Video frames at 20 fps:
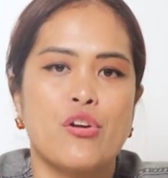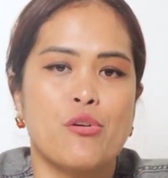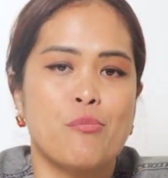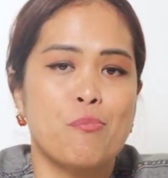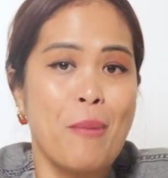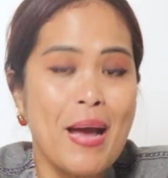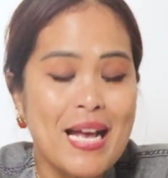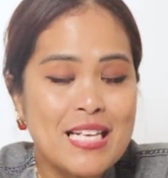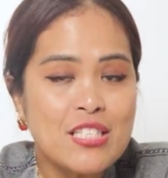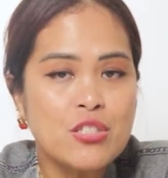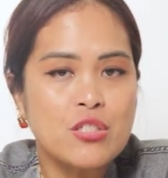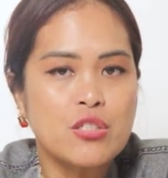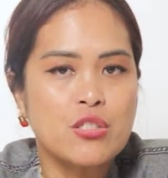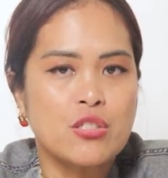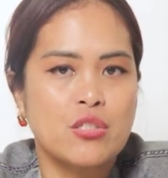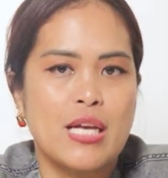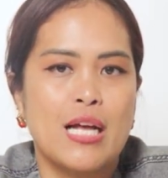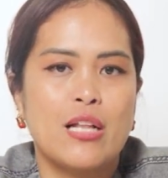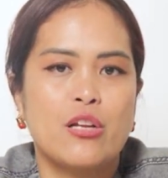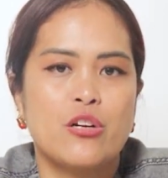their
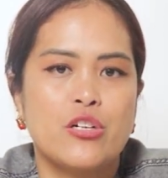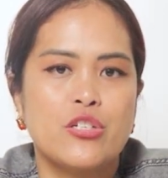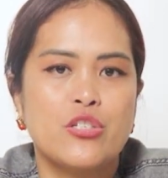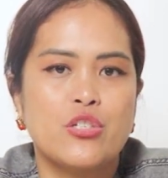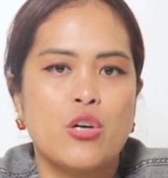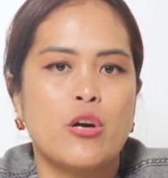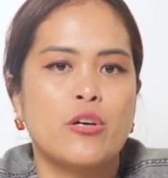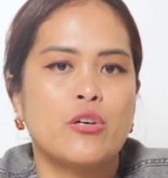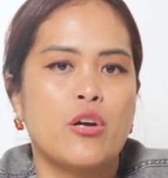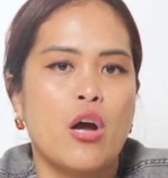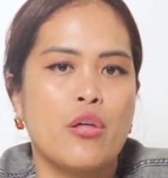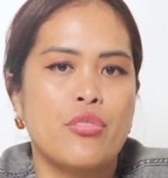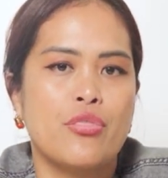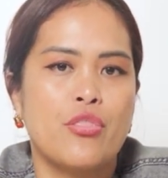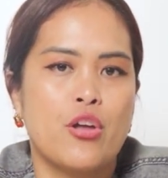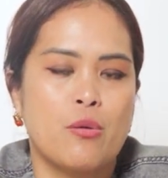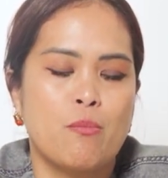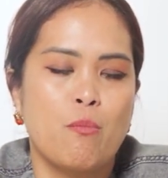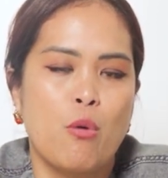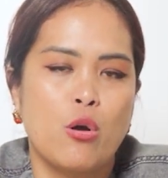best sellers are not
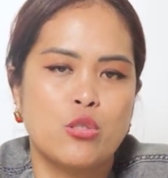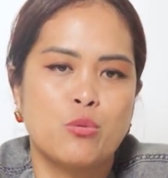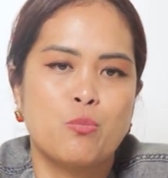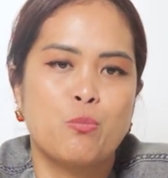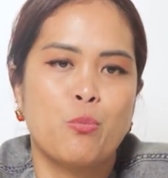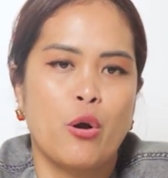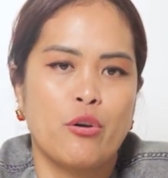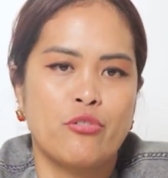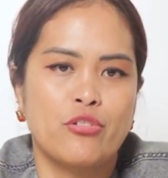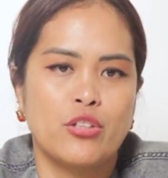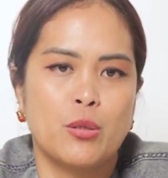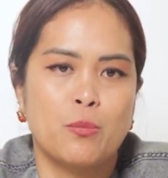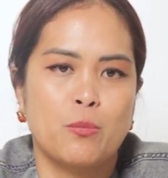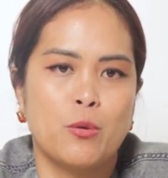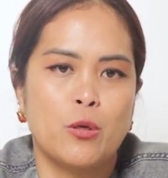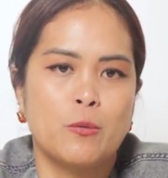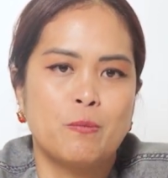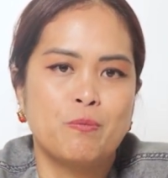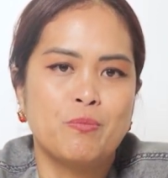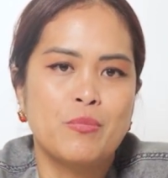their most
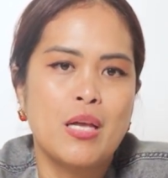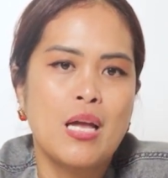profitable.